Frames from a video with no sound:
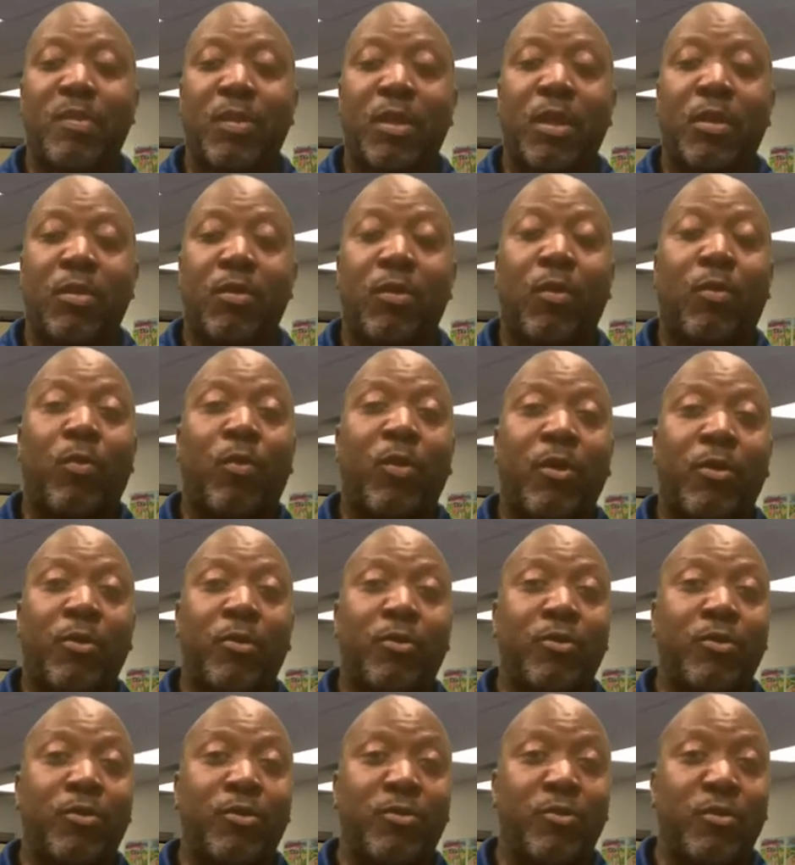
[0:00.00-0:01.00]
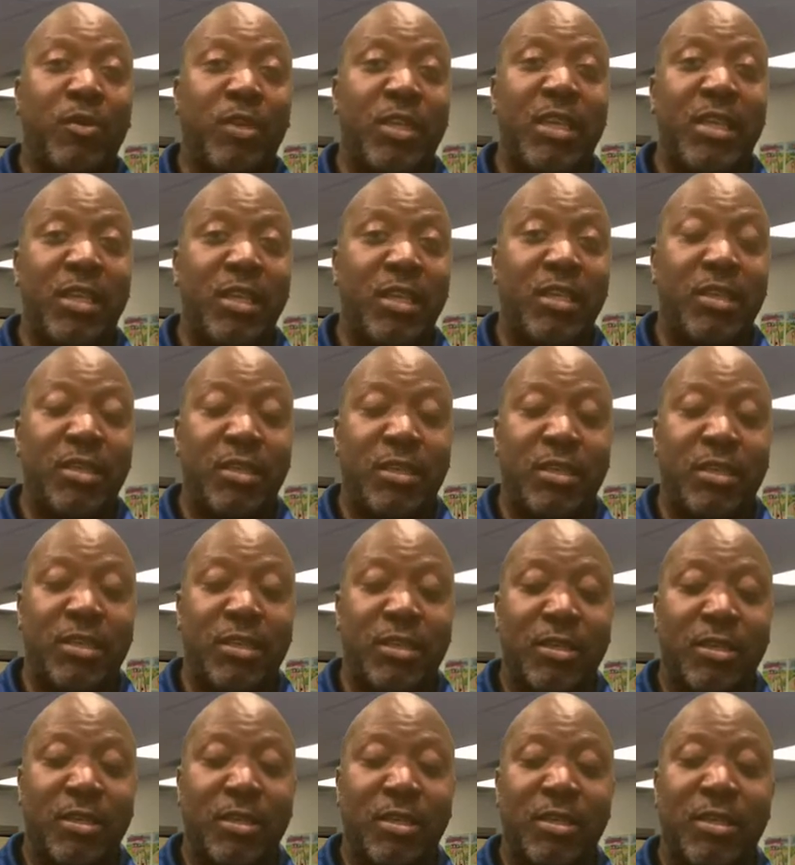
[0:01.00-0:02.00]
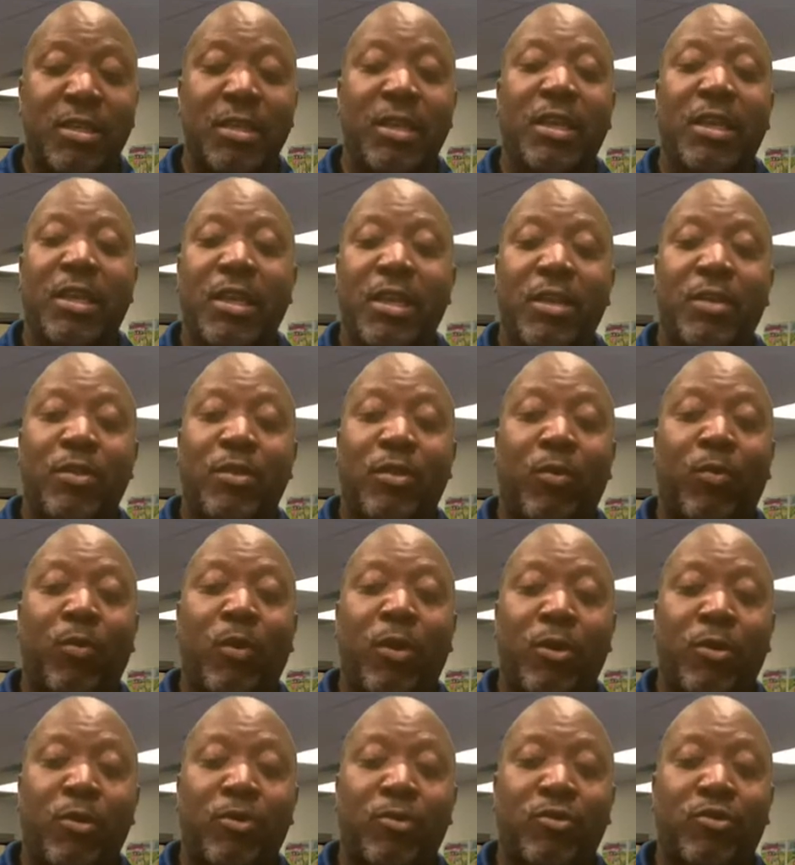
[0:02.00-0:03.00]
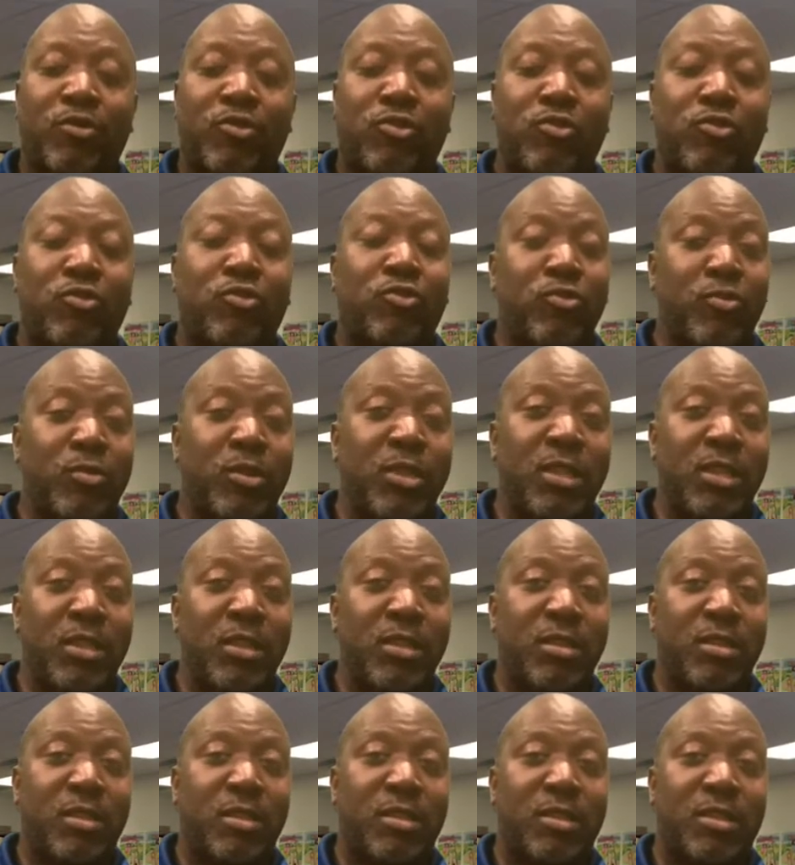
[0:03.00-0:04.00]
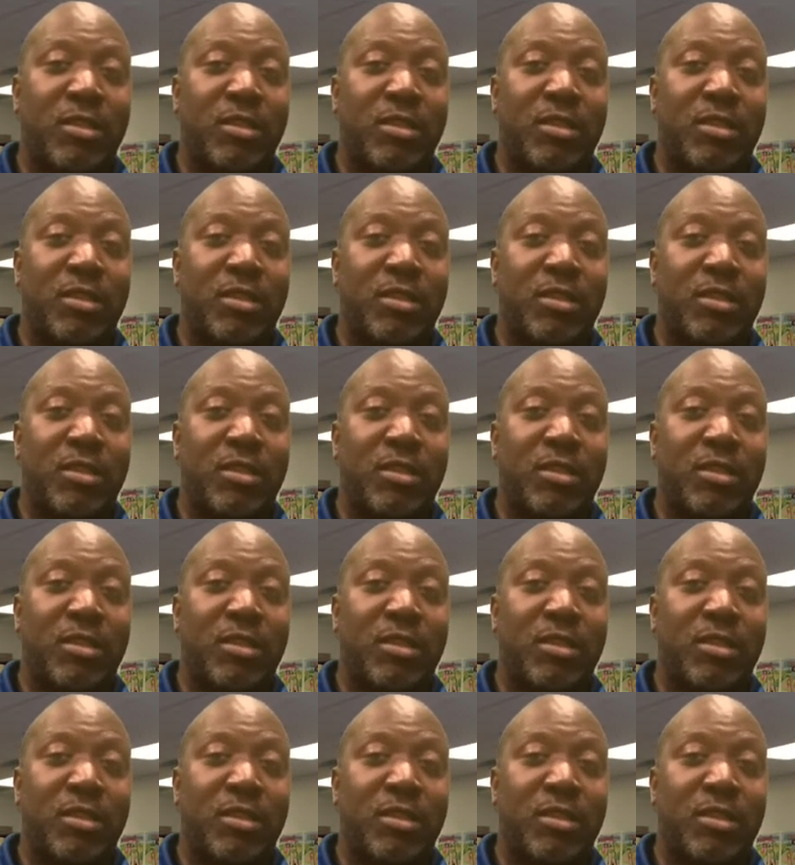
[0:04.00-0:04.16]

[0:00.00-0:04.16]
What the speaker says: the word unique, the word strength,